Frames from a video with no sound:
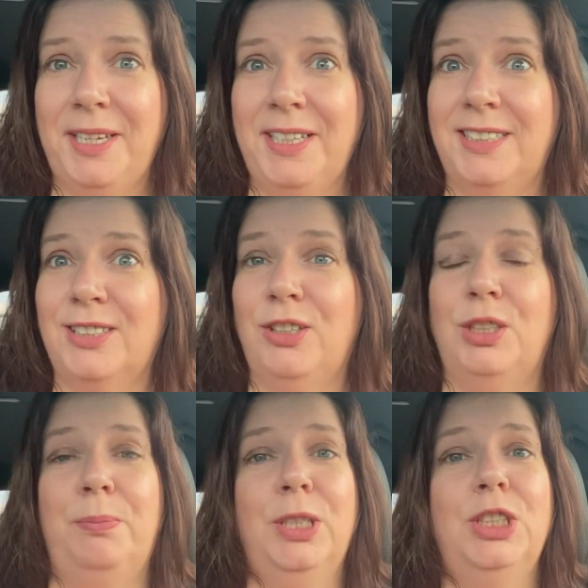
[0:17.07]
that's going
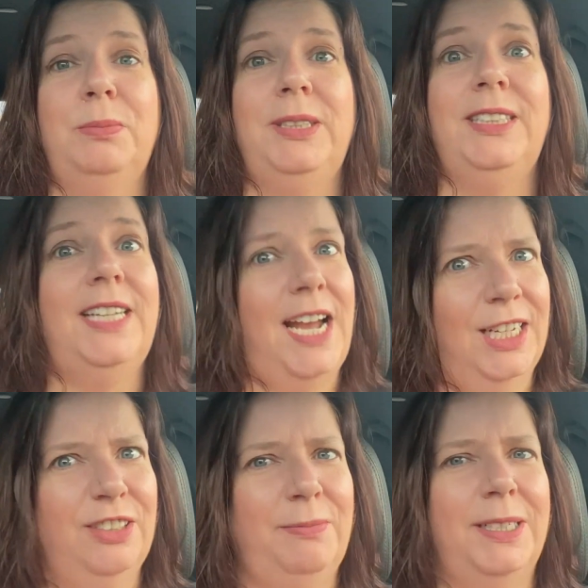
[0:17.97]
to push me
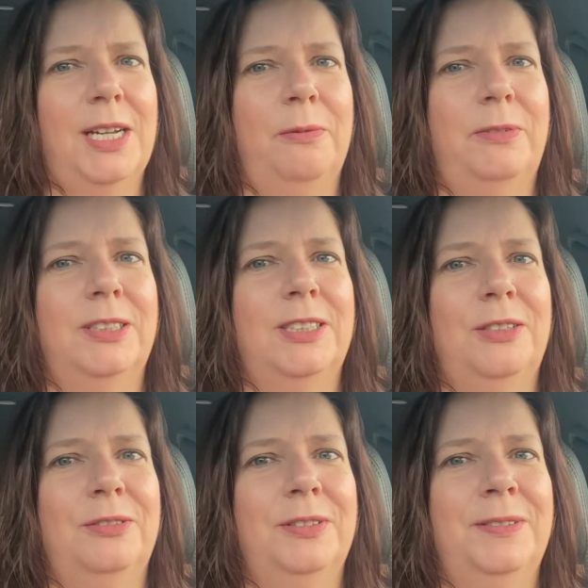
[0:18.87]
out of my comfort
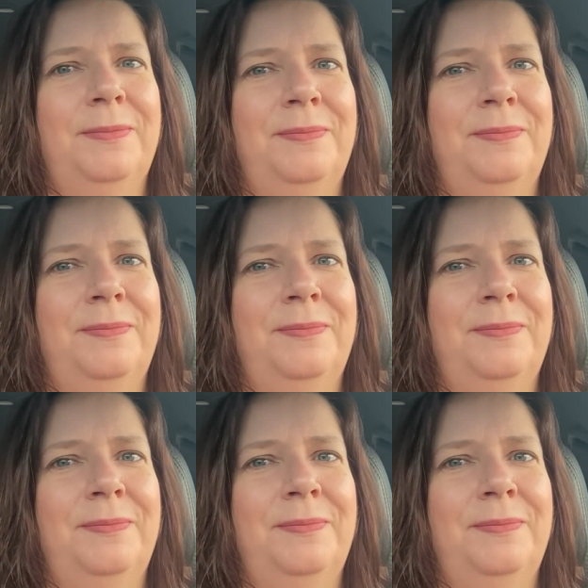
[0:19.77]
zone.